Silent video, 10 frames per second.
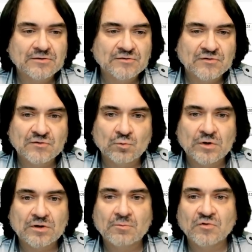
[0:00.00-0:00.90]
Now, this isn't
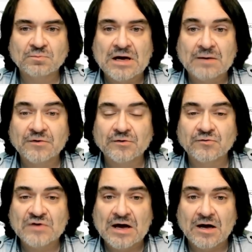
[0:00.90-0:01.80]
one of the most popular
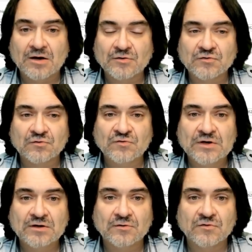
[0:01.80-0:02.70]
dolls or
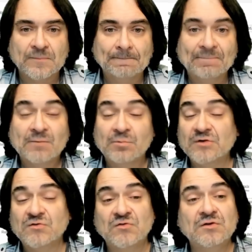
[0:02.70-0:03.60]
figures,
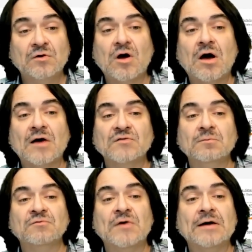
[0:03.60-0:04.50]
but it's still
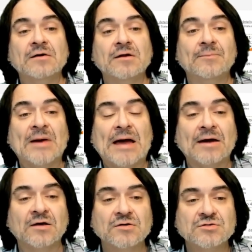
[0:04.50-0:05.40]
awesome to find it on the
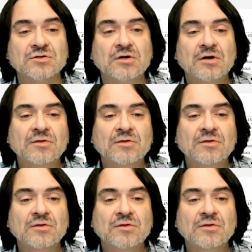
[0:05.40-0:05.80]
package.